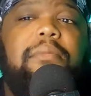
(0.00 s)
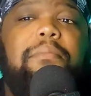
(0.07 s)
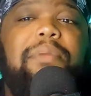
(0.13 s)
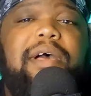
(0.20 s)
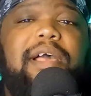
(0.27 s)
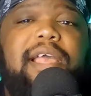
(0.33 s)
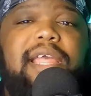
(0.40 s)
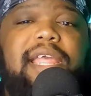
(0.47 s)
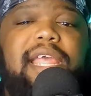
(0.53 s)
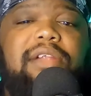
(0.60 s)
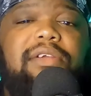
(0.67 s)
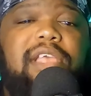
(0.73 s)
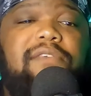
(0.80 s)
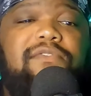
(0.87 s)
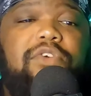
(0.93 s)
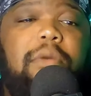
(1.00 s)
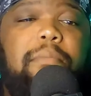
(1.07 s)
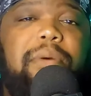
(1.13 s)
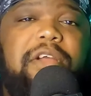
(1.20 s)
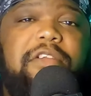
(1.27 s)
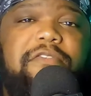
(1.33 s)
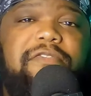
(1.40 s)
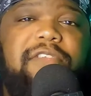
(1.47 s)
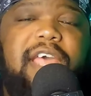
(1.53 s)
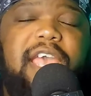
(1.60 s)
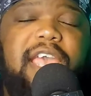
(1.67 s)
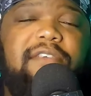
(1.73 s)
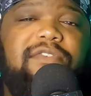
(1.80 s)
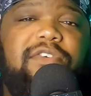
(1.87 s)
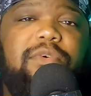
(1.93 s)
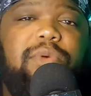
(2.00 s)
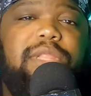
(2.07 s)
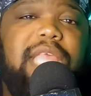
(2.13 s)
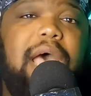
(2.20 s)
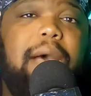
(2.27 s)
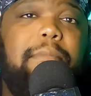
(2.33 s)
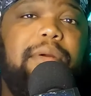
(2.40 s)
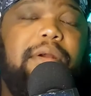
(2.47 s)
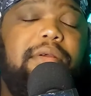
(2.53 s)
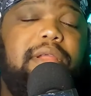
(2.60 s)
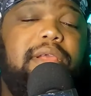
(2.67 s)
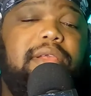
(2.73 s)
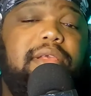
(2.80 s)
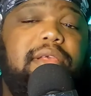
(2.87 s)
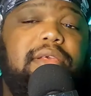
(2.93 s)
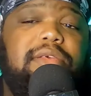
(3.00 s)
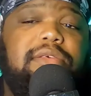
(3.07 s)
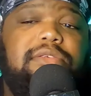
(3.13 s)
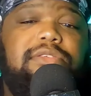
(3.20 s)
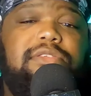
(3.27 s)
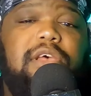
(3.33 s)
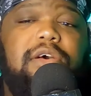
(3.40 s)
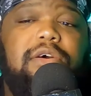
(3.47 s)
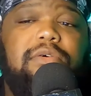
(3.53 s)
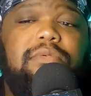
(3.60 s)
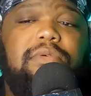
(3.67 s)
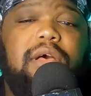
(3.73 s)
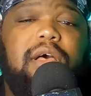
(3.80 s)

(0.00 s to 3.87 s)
but it'll give you a butter flavor without burning. So